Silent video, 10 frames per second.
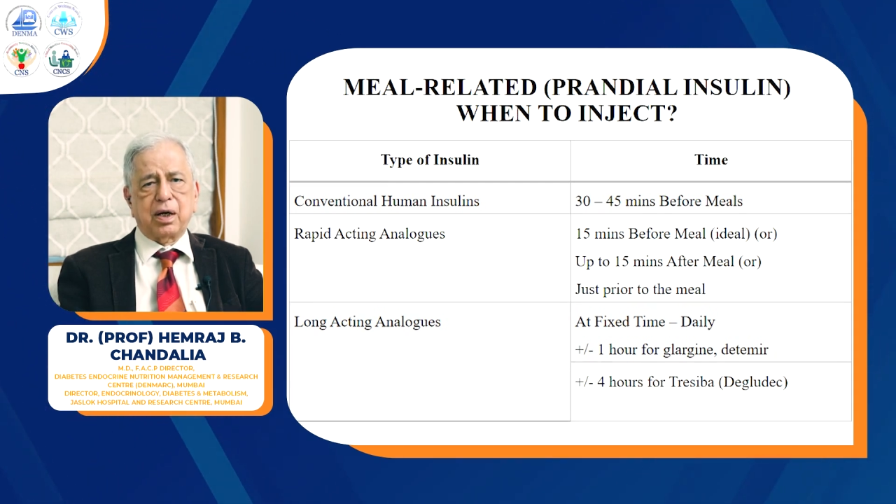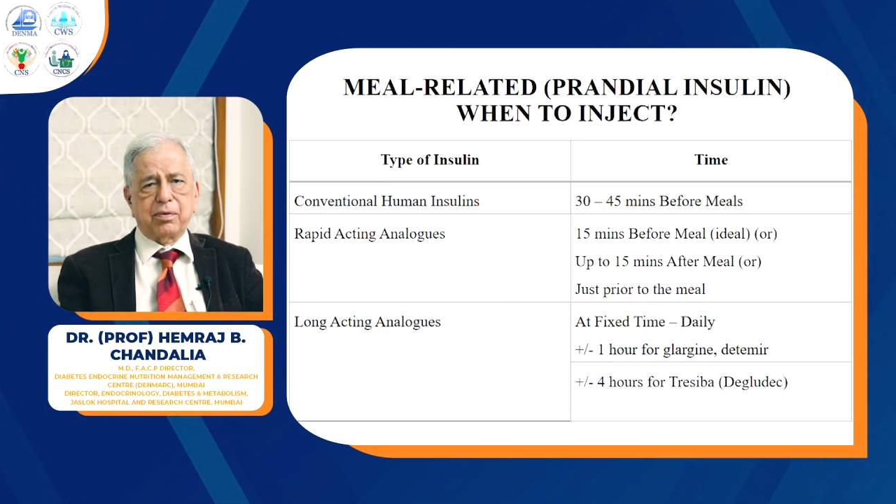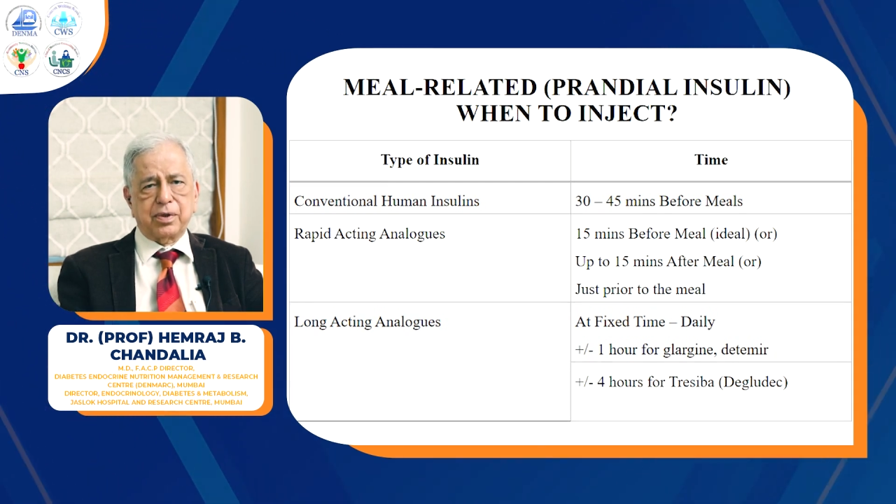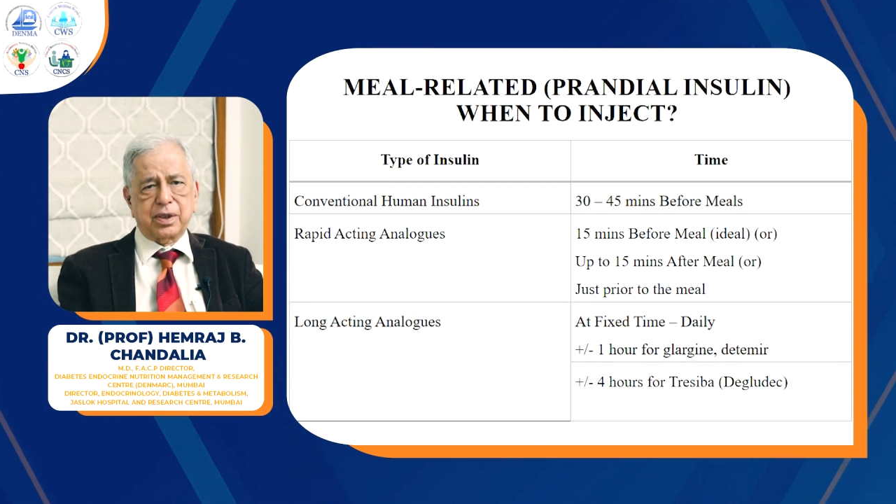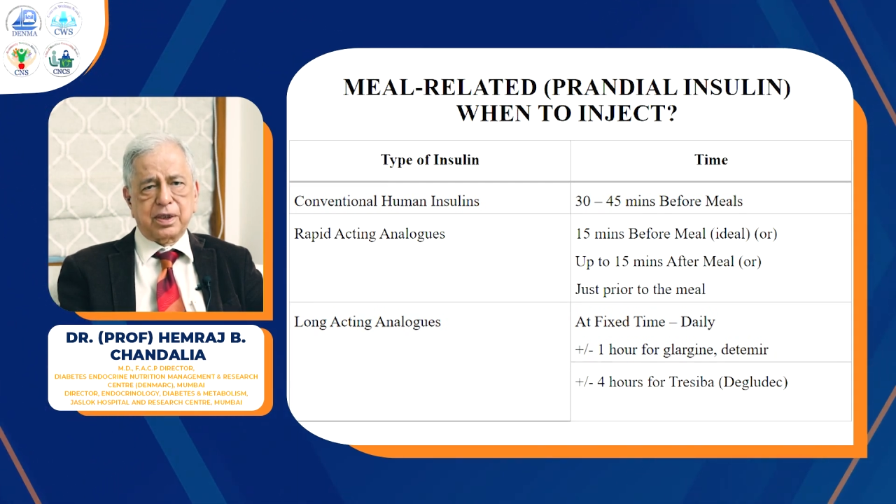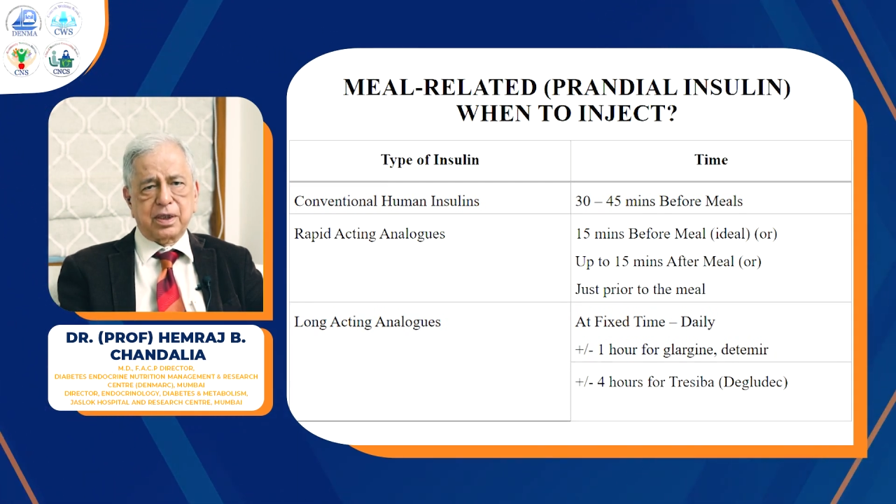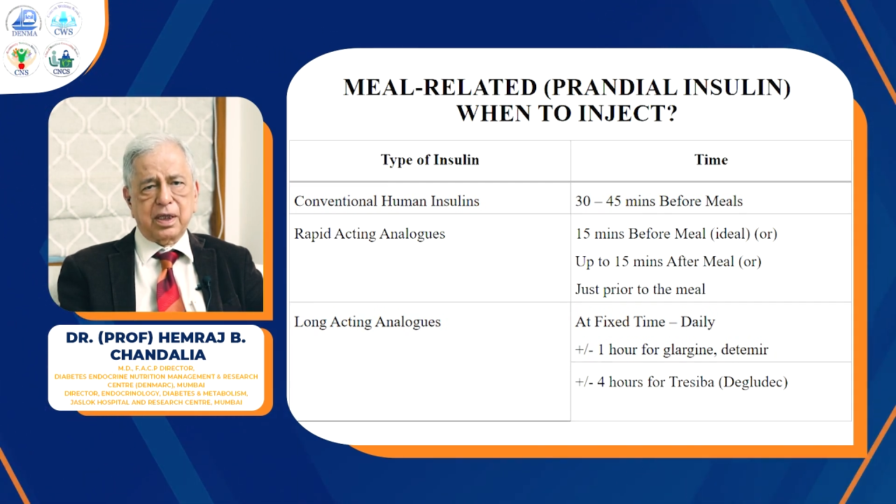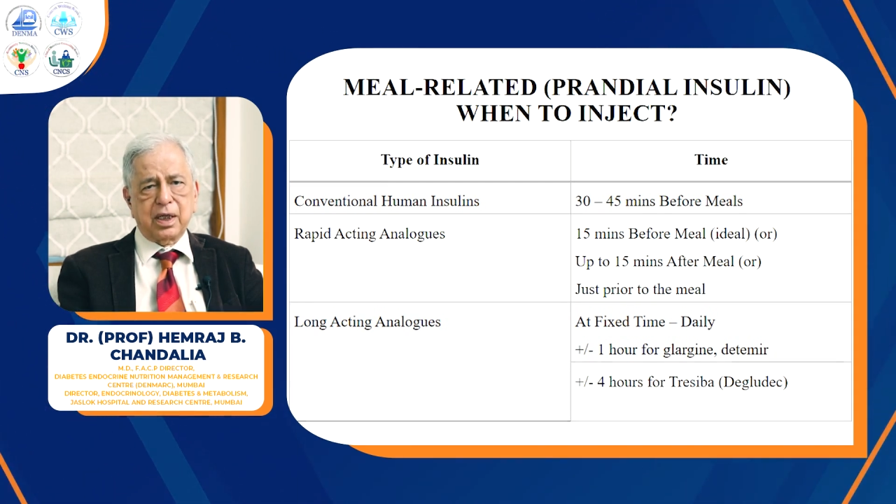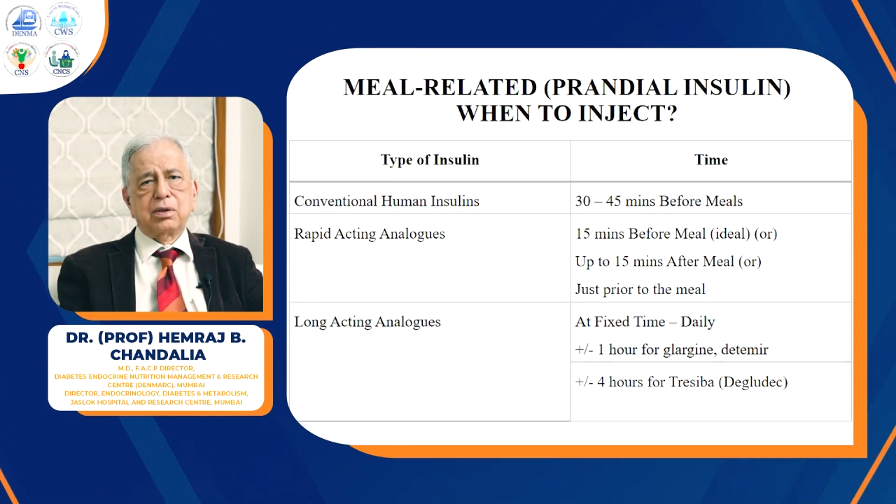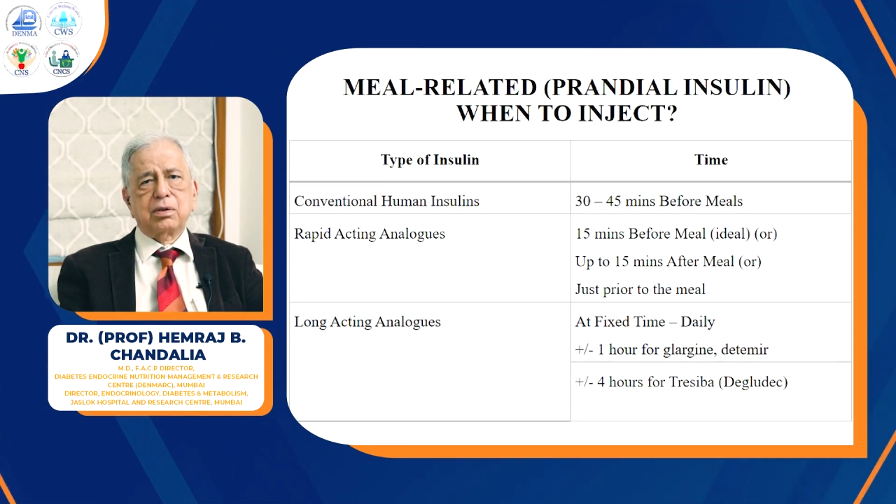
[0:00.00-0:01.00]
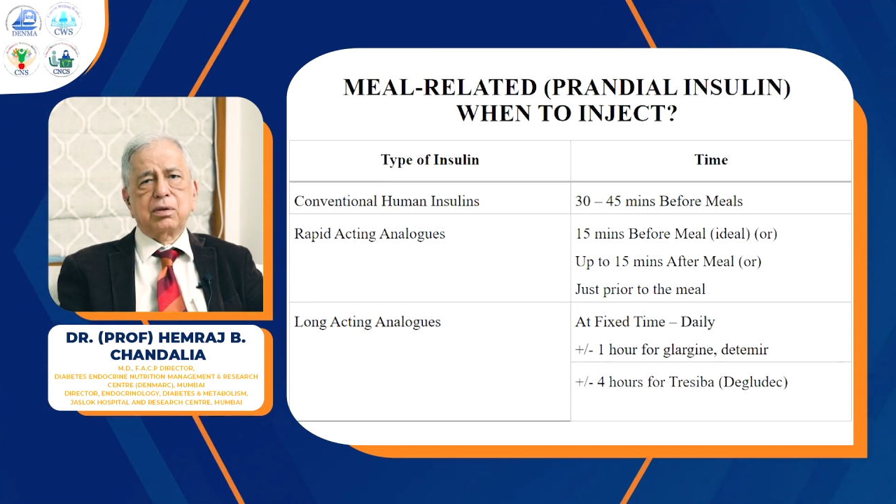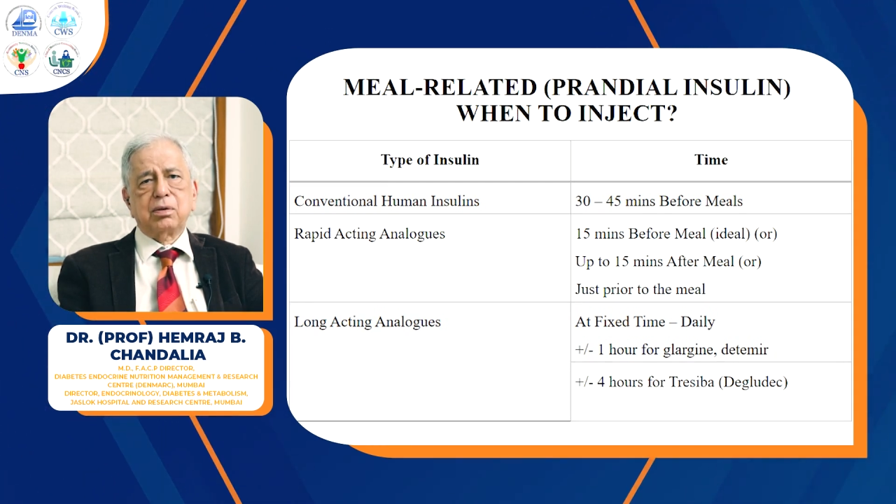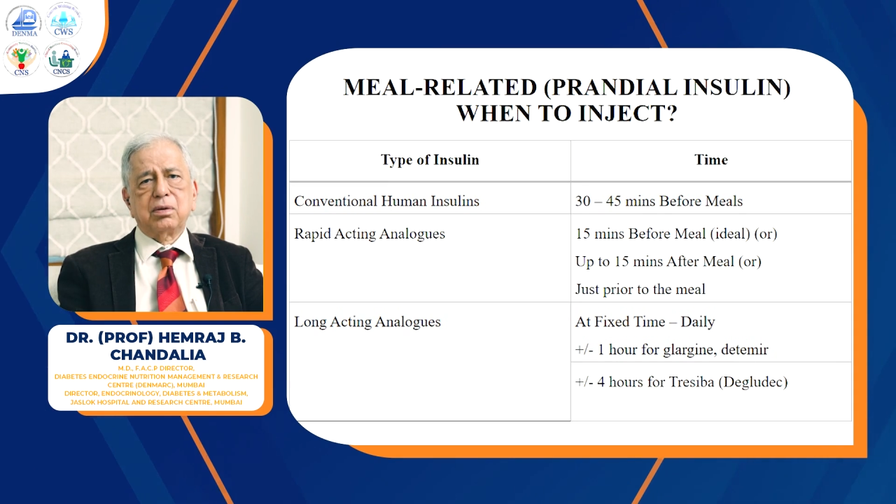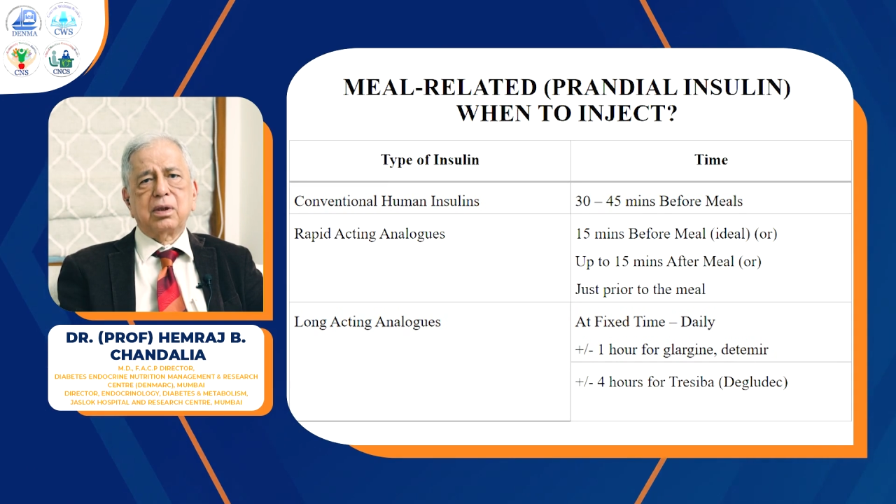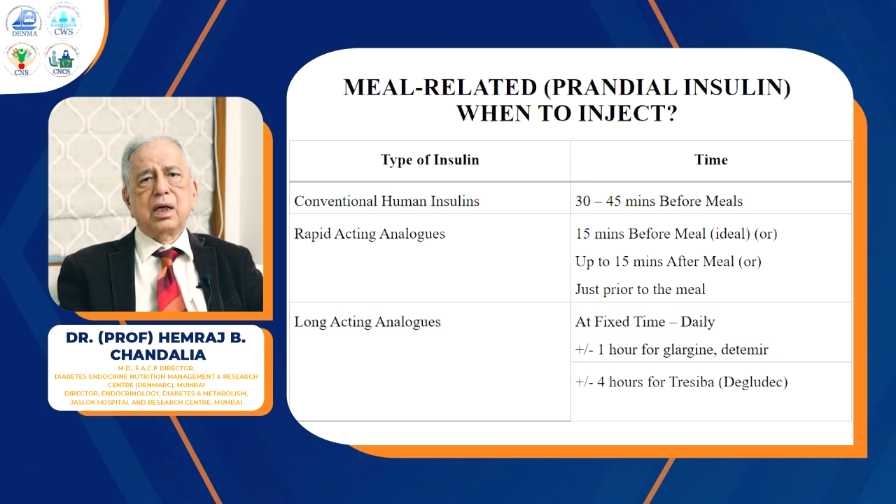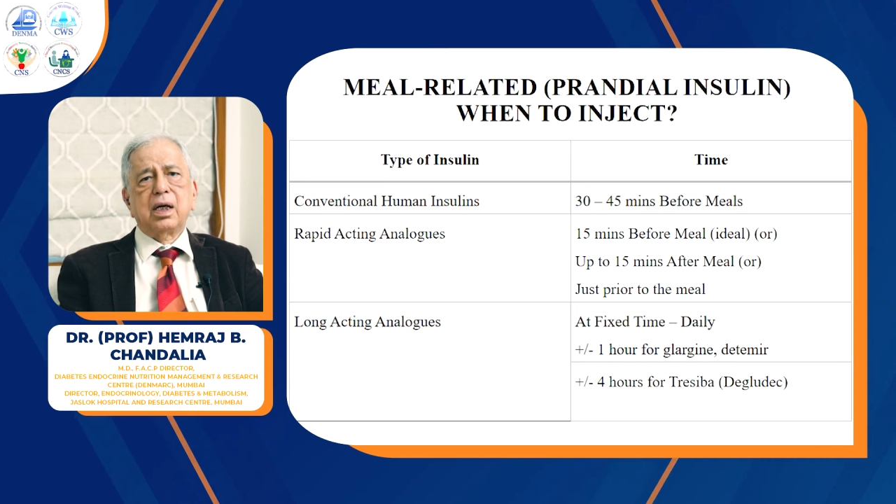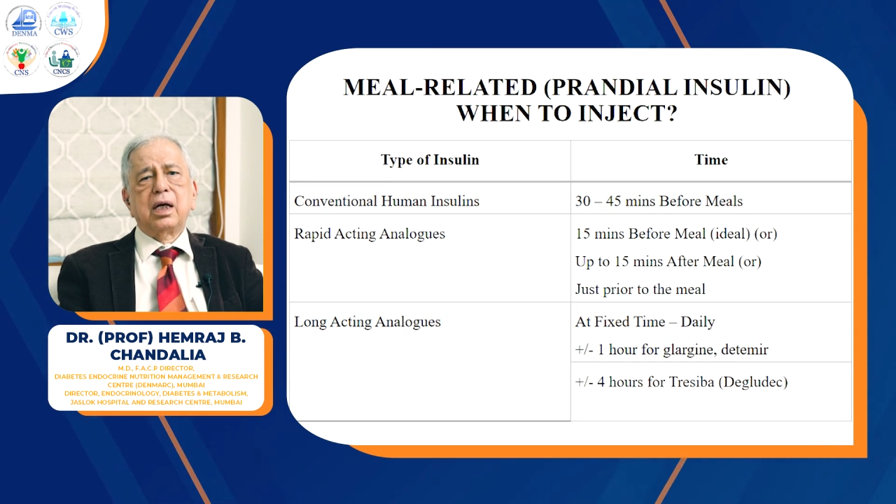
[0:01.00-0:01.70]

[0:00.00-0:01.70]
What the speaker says: hours. So